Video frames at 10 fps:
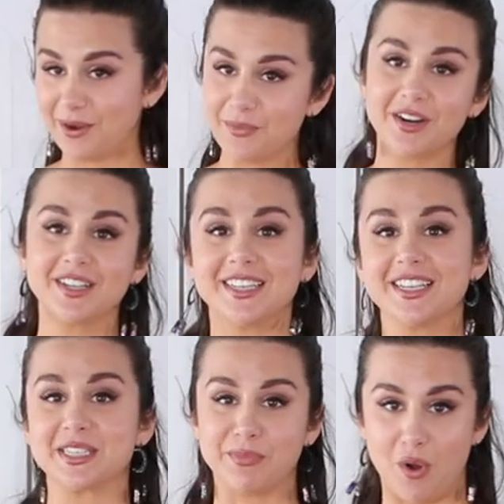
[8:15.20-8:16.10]
I'm wearing a
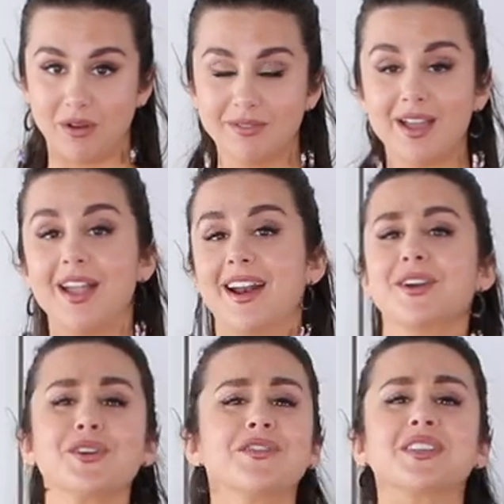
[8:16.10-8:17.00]
size small. And I
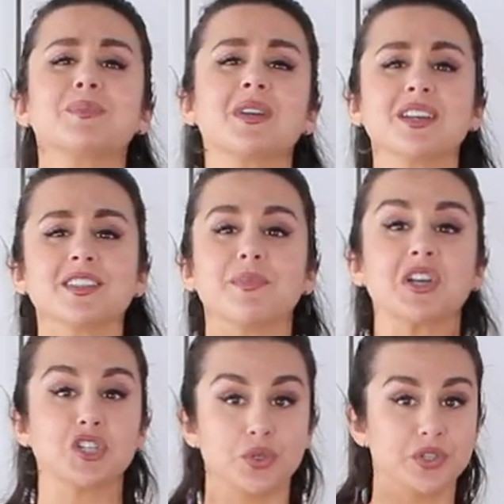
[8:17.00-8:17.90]
don't know if it's because of
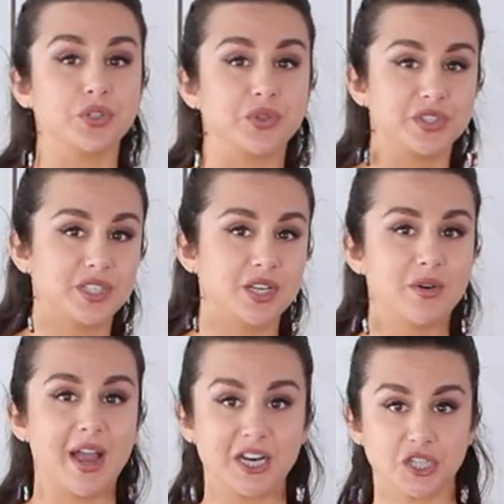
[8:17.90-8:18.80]
my short
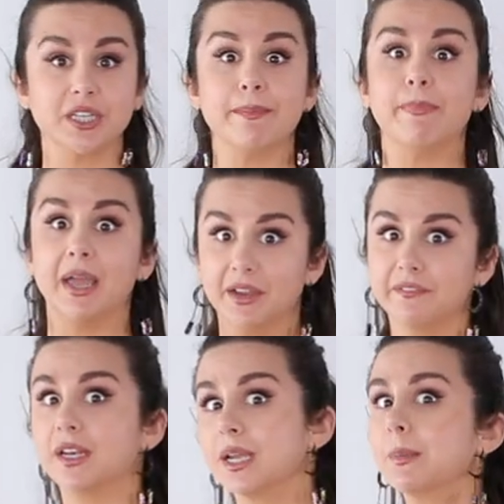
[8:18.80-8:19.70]
torso actually
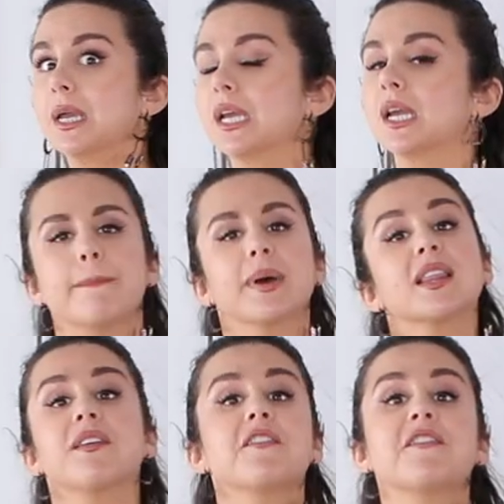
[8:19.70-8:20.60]
benefiting me, but I
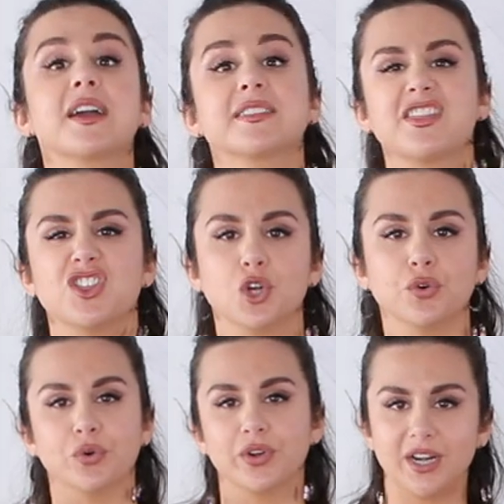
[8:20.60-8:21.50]
love the fact that the
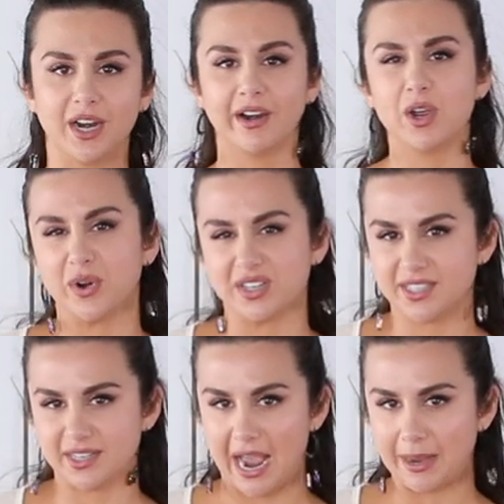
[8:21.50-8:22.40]
groin area where it
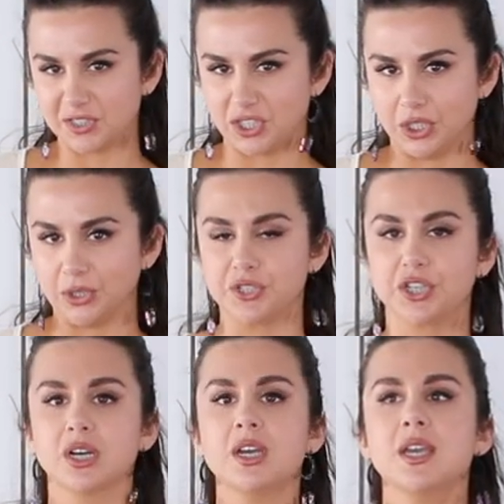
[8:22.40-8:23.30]
snaps, the
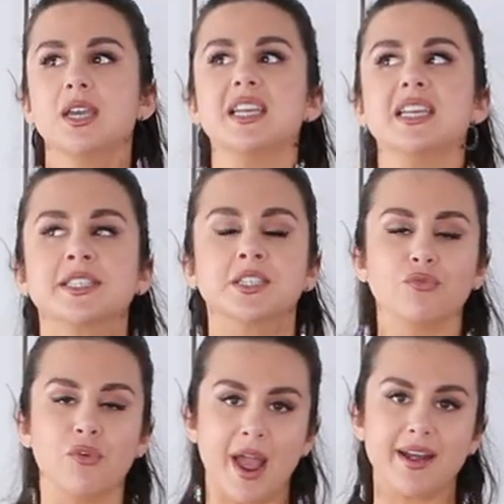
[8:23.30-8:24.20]
closure,
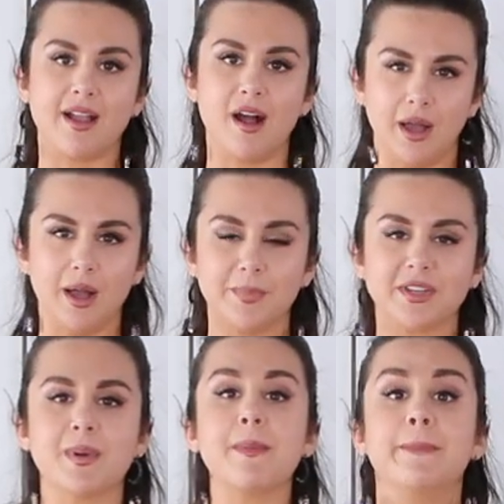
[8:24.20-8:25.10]
isn't riding up.
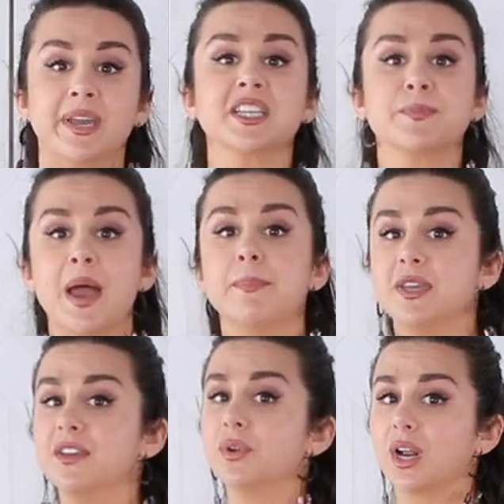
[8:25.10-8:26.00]
That's my biggest pet
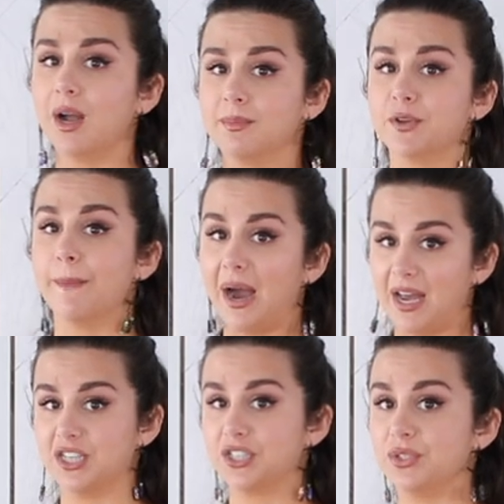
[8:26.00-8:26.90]
peeve when it comes to
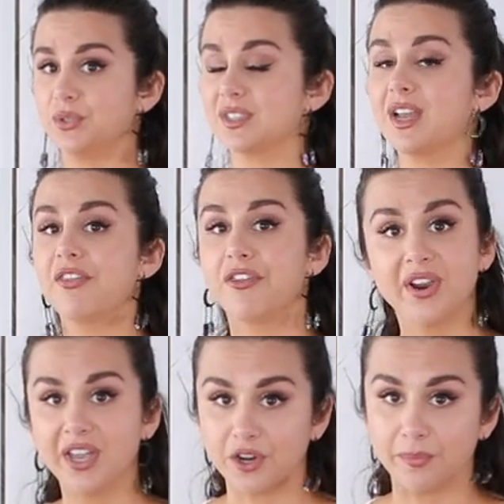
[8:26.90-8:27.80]
bodysuits. They're
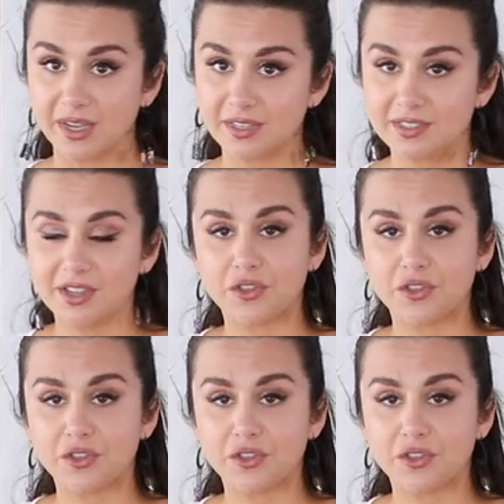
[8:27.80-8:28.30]
hit or miss.